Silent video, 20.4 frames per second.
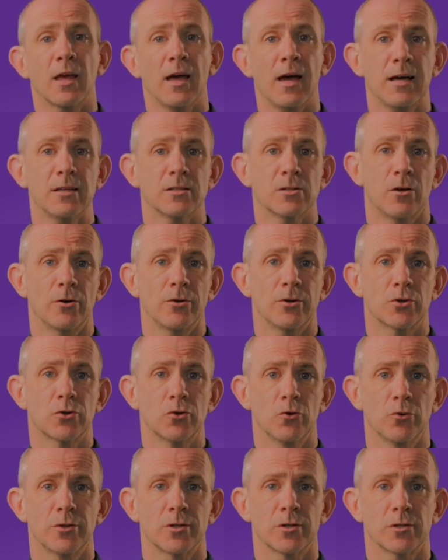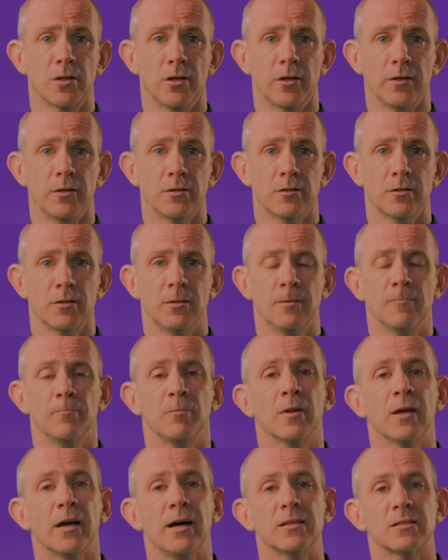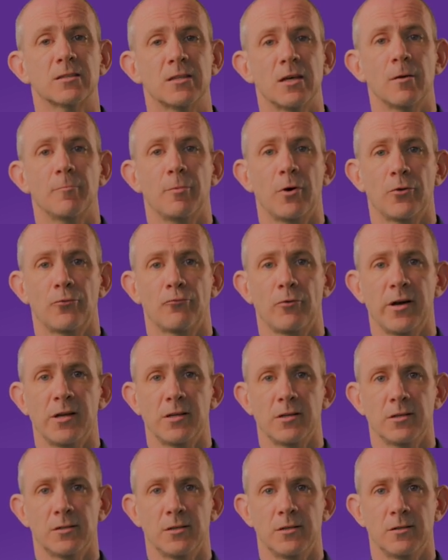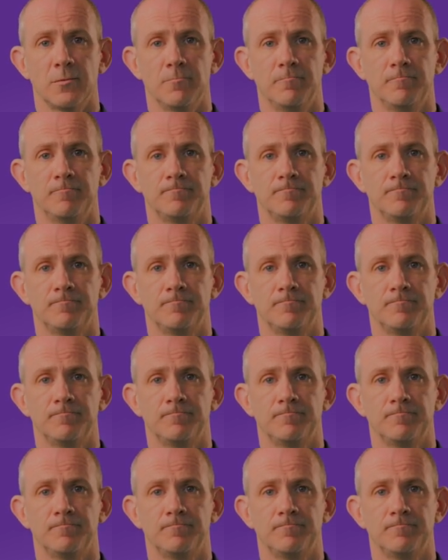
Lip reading: as are the shorter sides, as they're both radiuses.